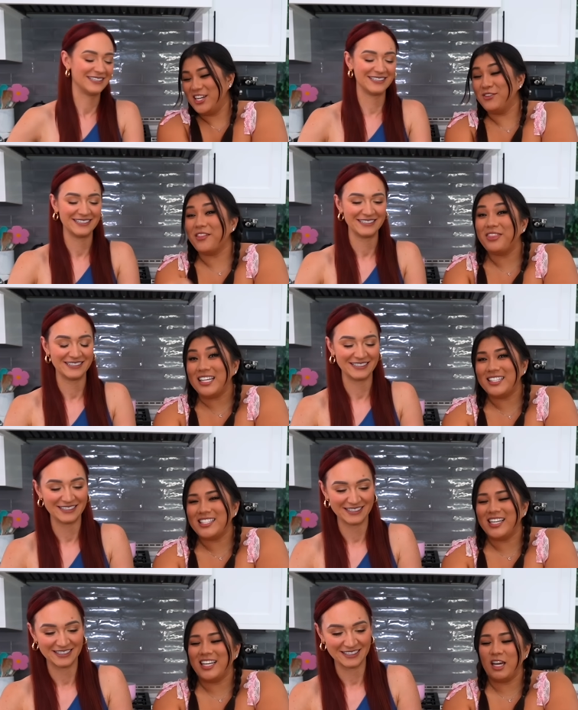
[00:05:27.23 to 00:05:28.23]
Speaker 1: You know what this is
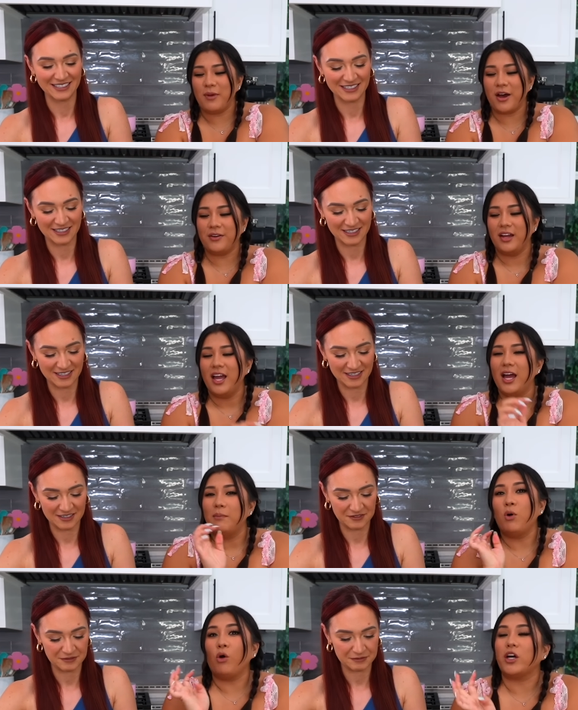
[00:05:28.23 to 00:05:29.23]
thinking about?
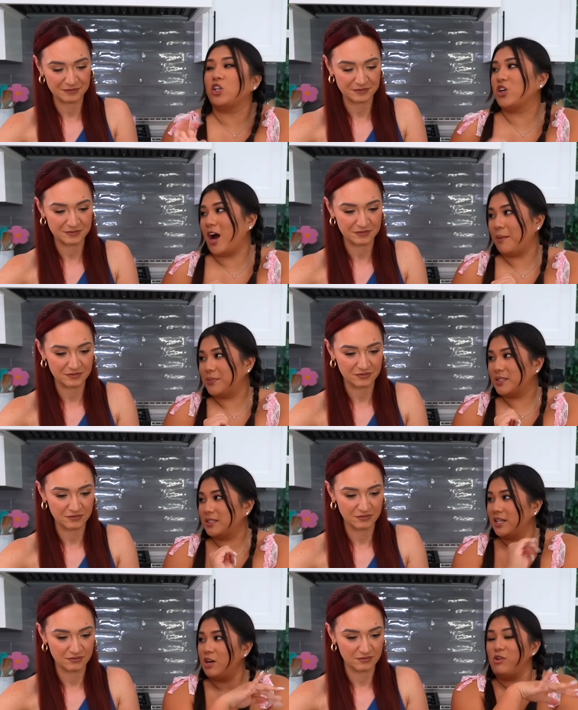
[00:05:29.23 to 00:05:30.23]
Pork chops
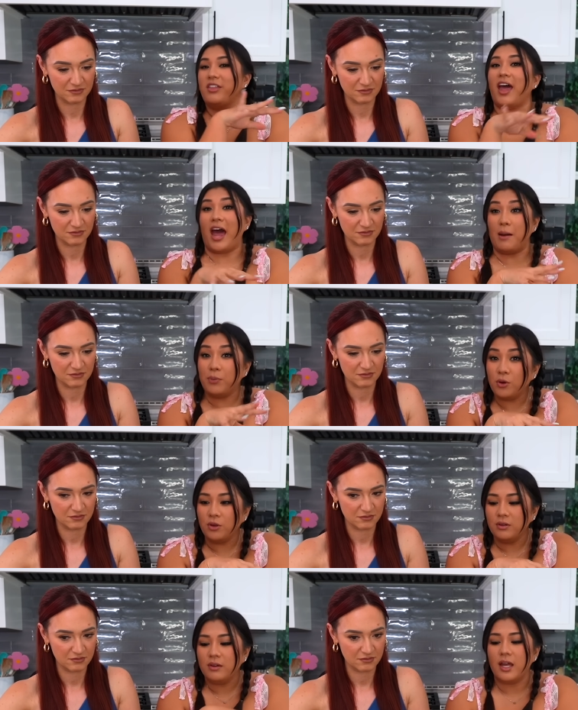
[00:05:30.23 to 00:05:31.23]
with an
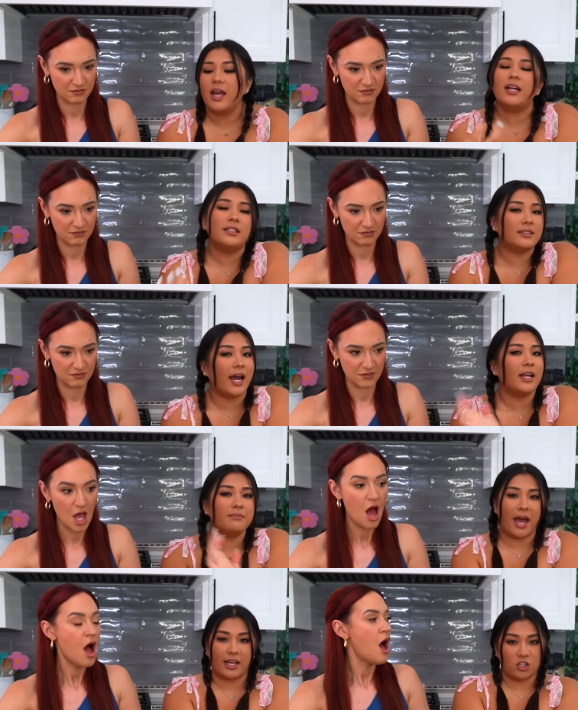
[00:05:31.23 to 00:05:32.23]
apple and a side of
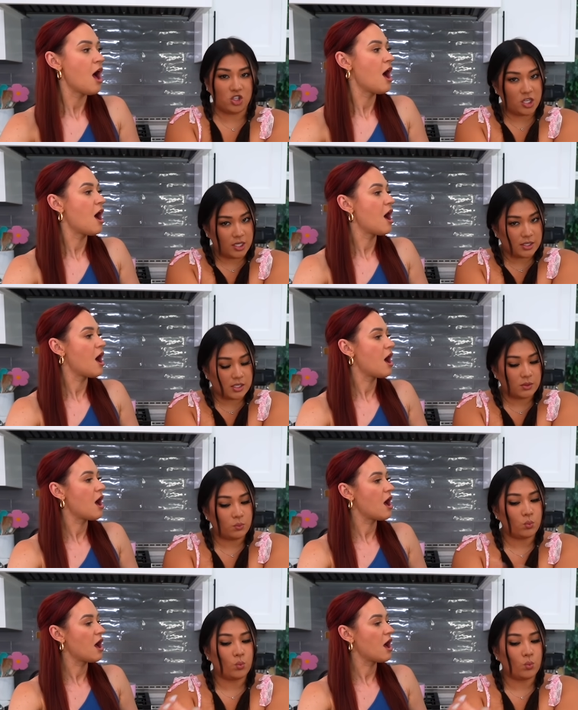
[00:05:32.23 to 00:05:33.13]
mac and cheese.